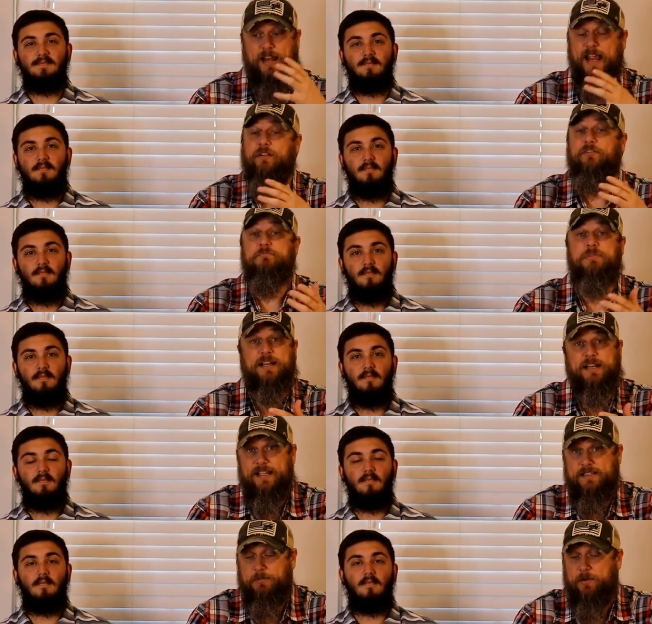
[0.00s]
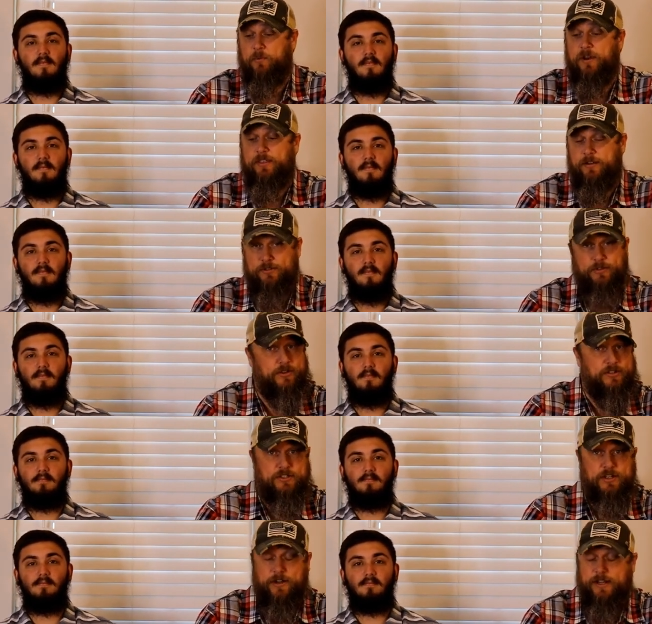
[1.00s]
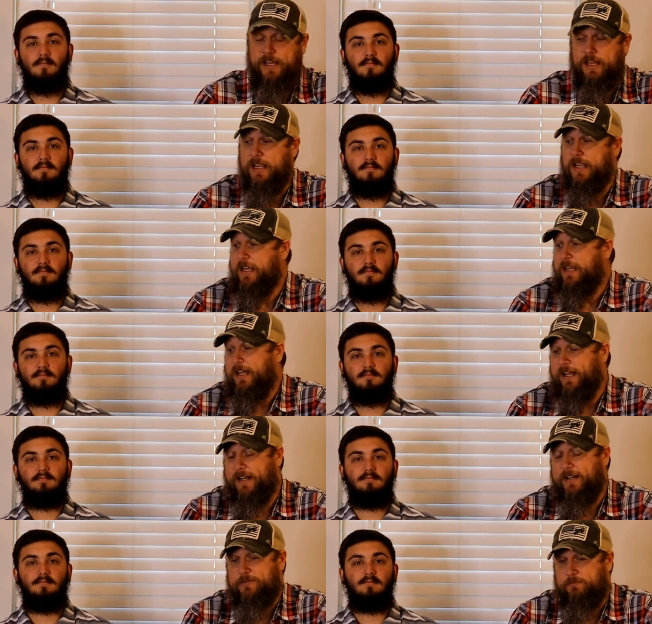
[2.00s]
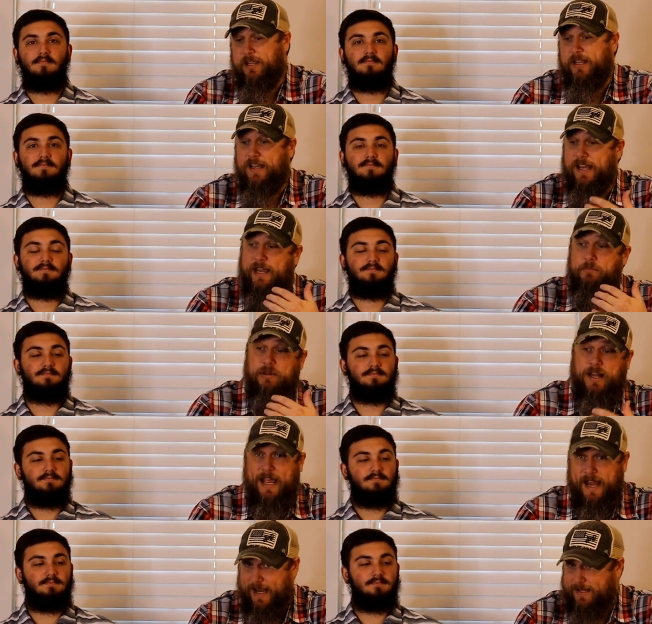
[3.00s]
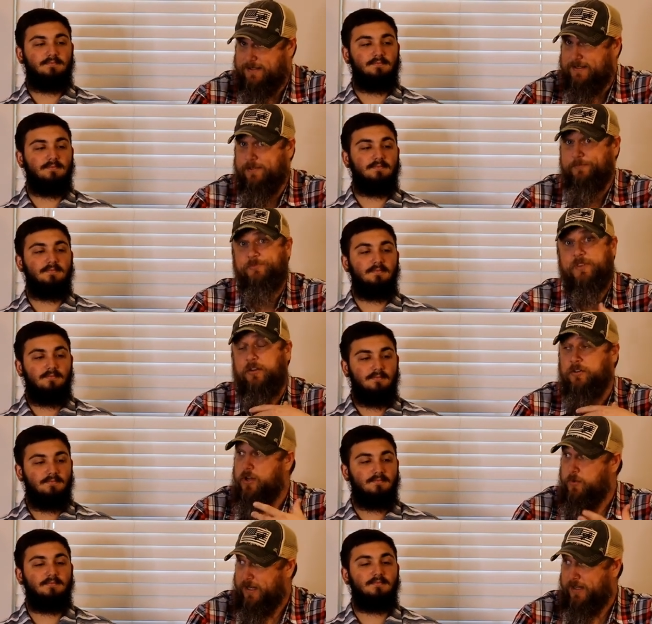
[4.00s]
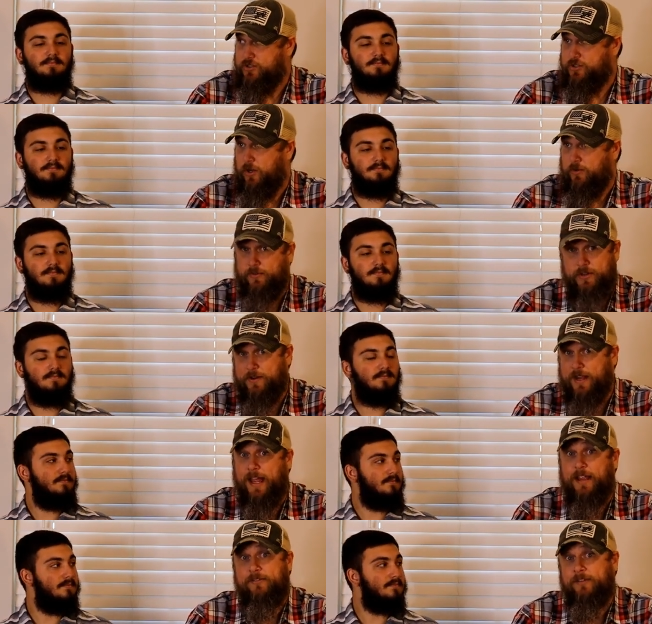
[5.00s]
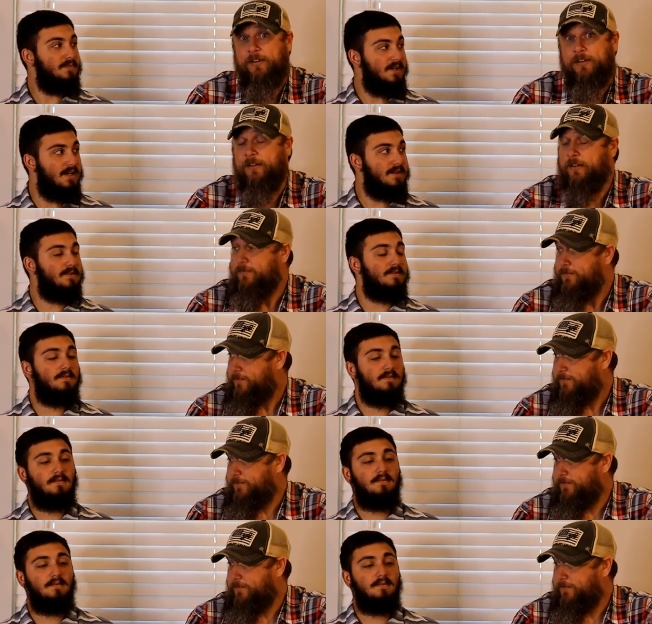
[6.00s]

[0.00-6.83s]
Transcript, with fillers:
Speaker 1: you know, everybody that's been with us through this journey. It has been a blast doing the show for you guys. Yes.